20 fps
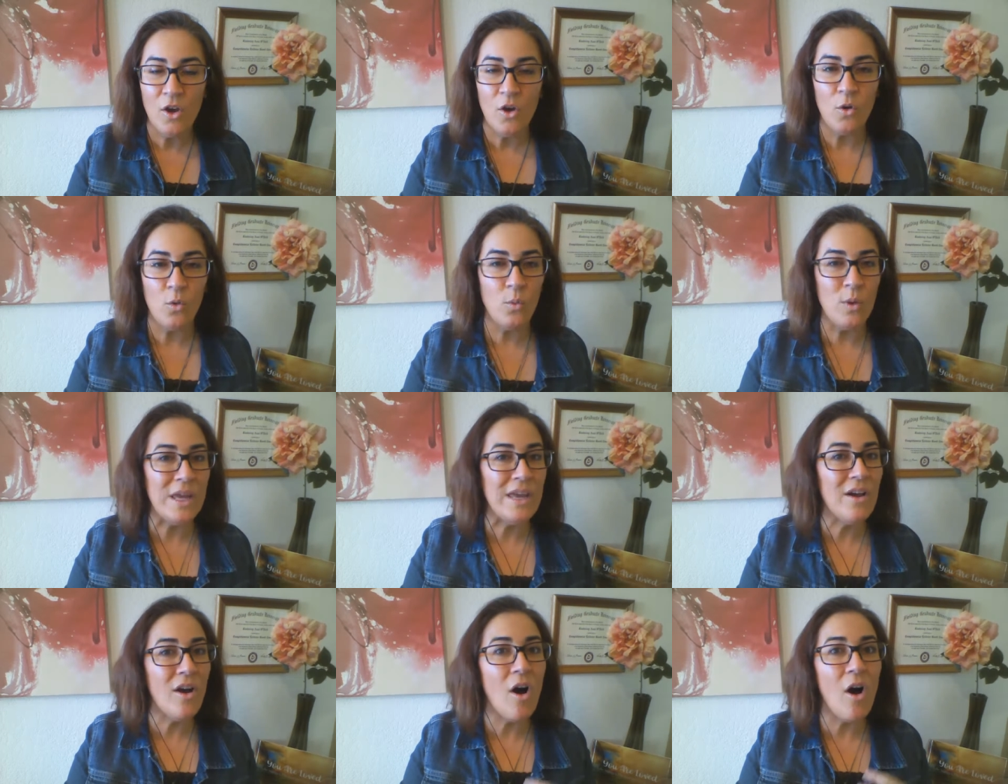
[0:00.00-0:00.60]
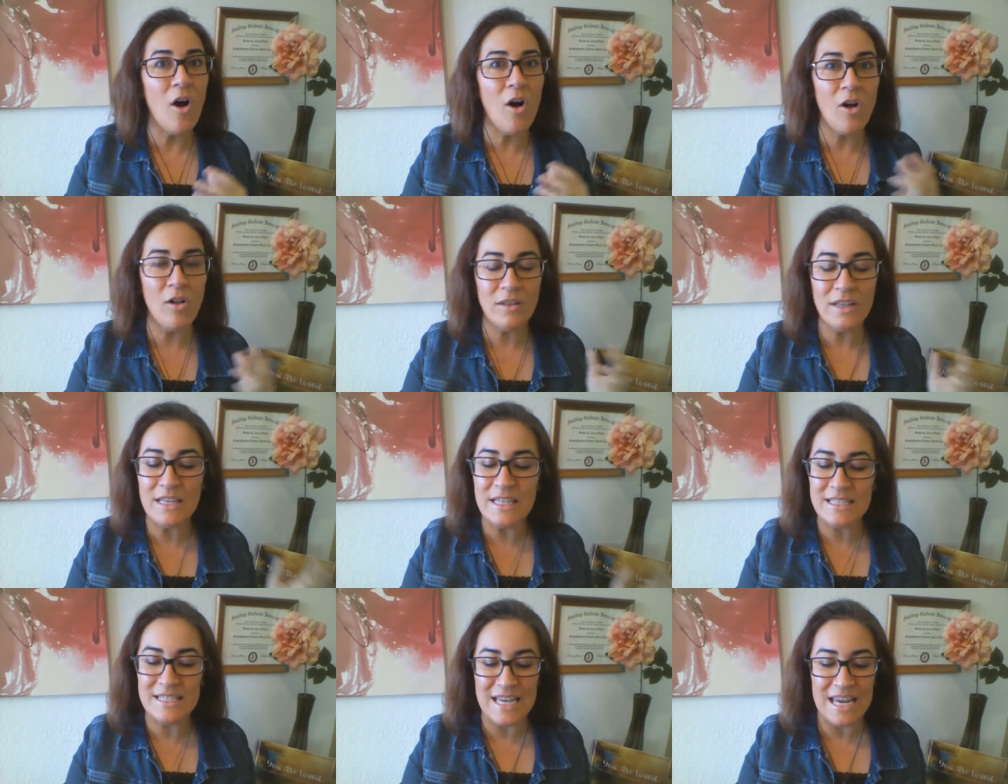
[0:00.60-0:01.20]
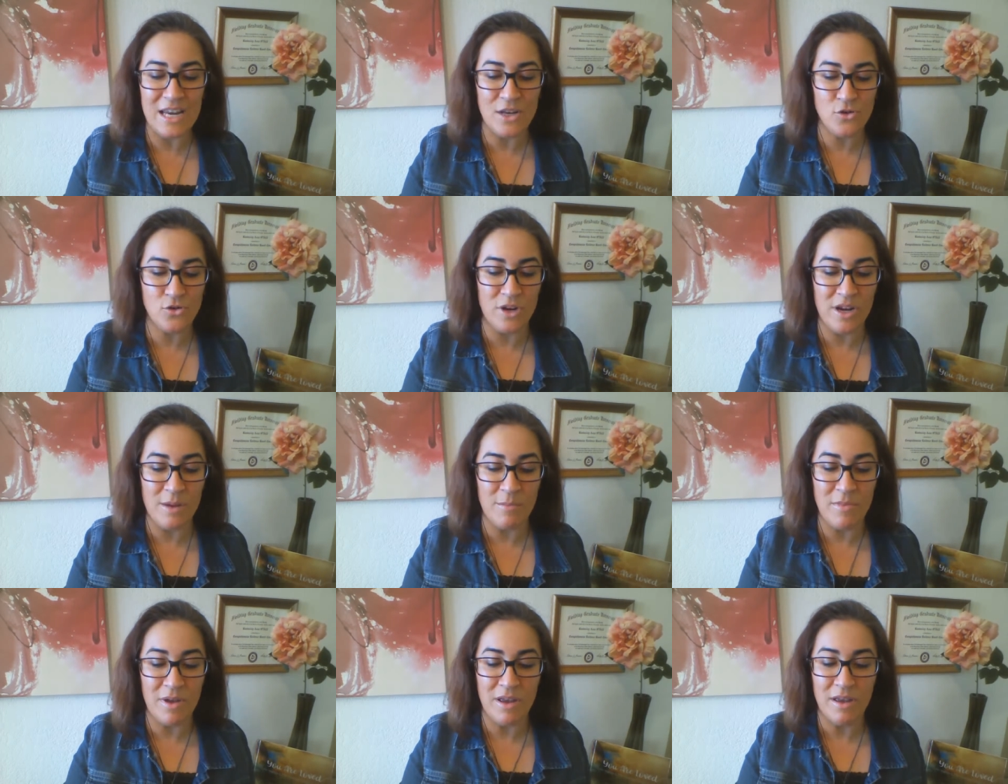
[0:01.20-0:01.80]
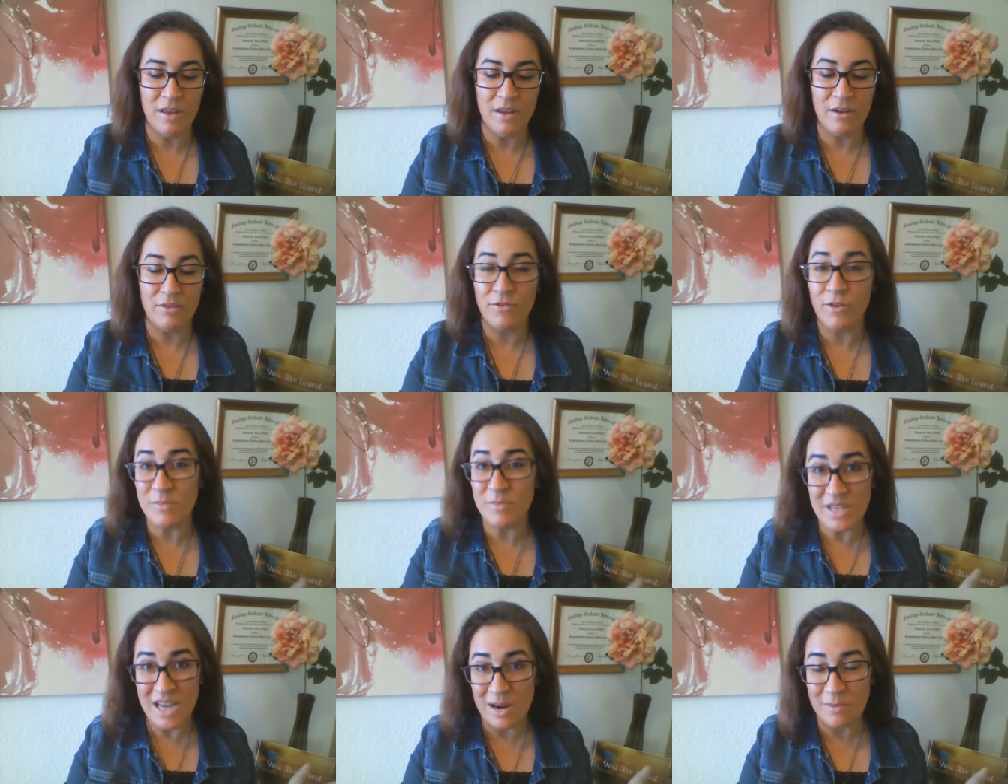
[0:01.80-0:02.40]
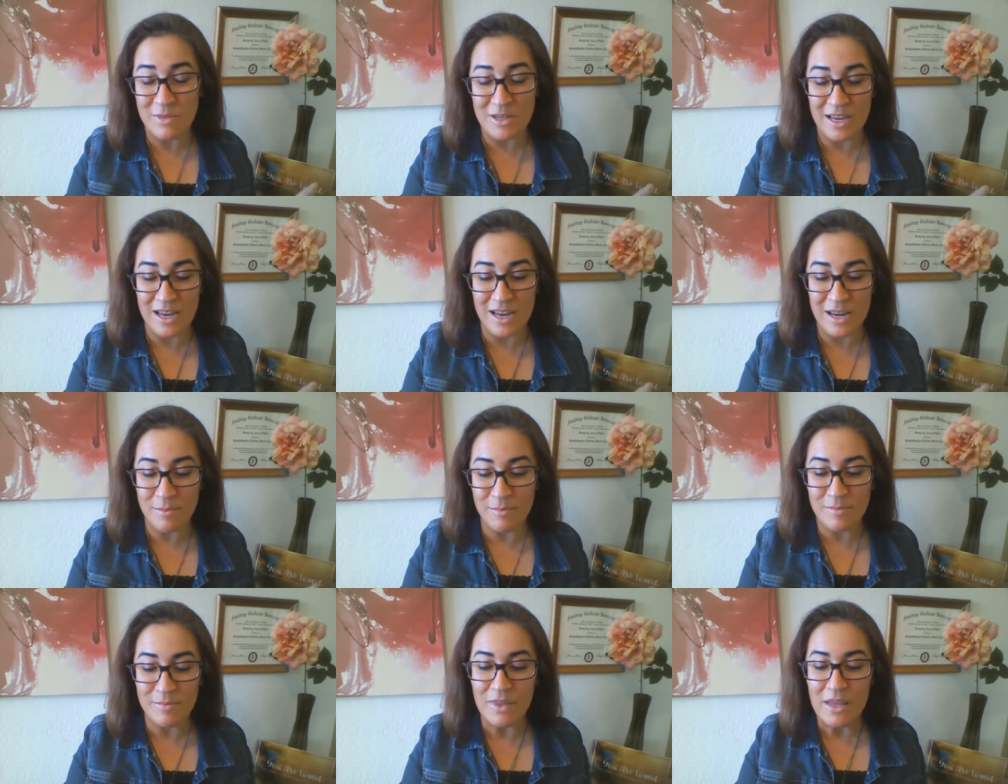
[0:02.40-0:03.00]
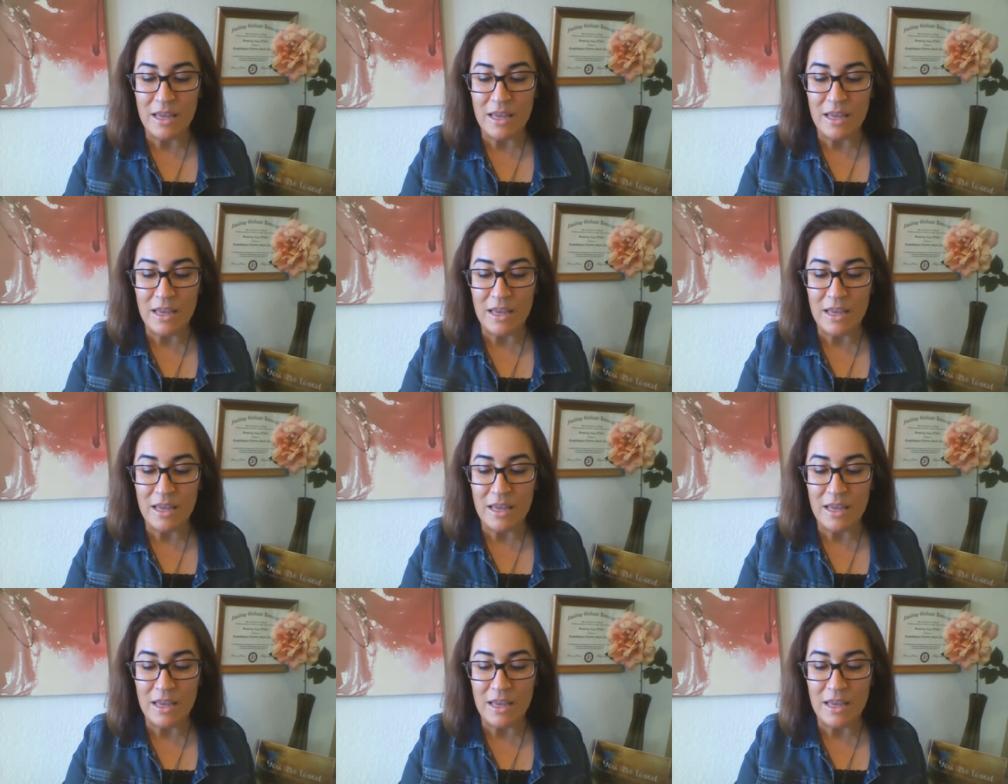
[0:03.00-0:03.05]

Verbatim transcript: We all daydream from time to time.